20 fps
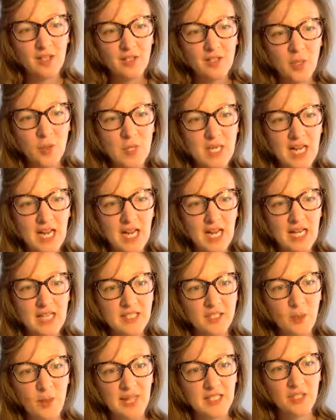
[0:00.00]
So
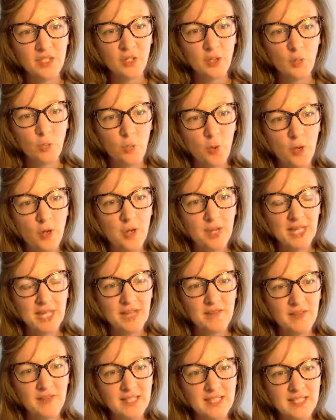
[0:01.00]
Nicola's question, what
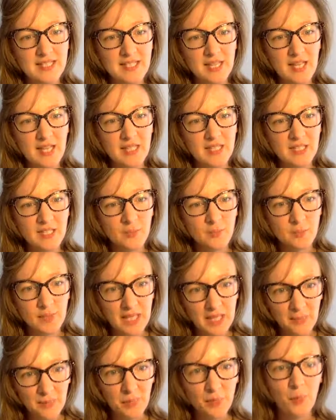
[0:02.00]
if it's certain
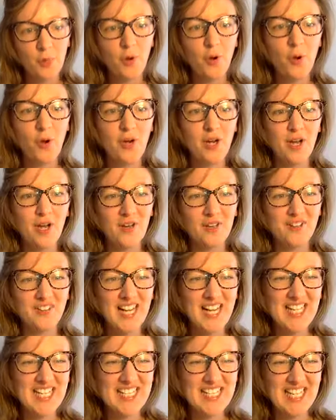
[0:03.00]
people on our
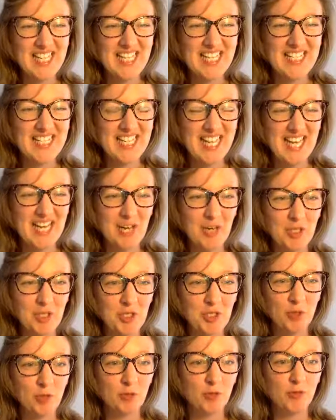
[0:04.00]
friends list that are
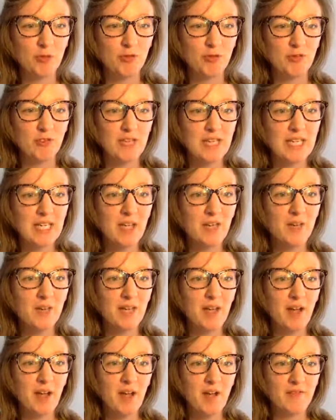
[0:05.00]

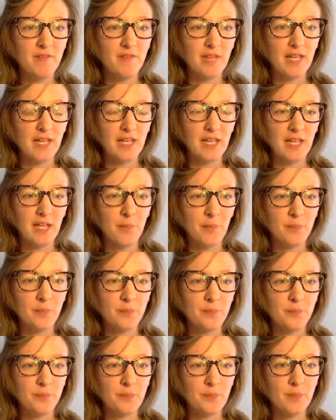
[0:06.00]
triggering our fear?
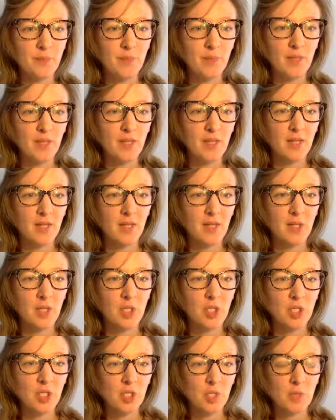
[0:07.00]

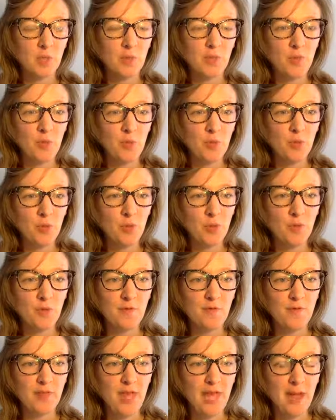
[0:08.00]
Should we
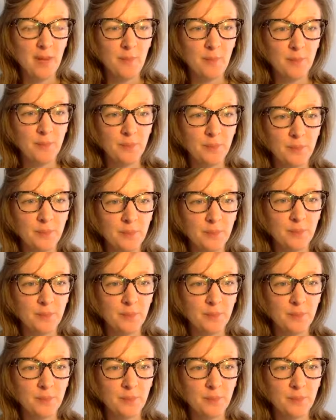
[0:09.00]
remove them